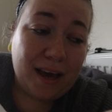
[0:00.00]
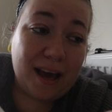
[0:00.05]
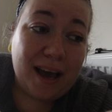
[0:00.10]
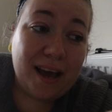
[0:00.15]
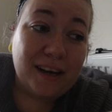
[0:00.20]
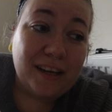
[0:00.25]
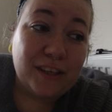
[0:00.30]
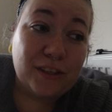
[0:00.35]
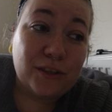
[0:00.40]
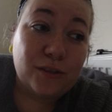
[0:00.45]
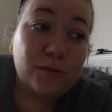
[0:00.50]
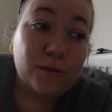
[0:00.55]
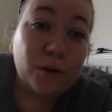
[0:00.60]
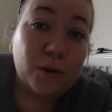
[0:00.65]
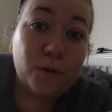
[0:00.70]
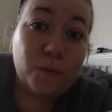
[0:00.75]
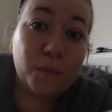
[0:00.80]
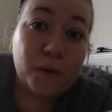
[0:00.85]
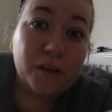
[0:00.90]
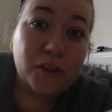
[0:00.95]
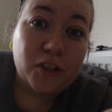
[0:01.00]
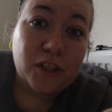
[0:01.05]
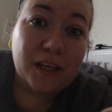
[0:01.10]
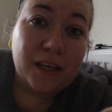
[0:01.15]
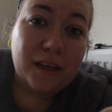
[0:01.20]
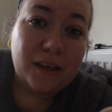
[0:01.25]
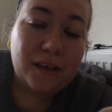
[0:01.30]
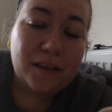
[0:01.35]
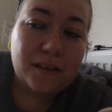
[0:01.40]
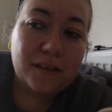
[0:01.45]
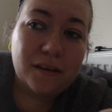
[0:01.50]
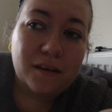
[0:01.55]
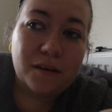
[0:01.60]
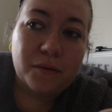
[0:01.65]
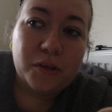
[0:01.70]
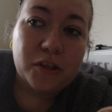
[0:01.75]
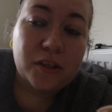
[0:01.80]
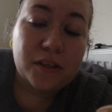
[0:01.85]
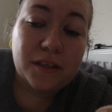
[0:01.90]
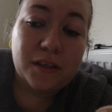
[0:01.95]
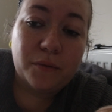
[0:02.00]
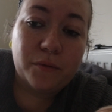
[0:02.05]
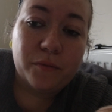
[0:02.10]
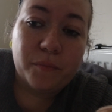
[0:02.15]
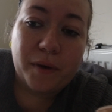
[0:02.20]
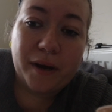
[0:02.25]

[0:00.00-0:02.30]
And it's so much easier. I wish I did it with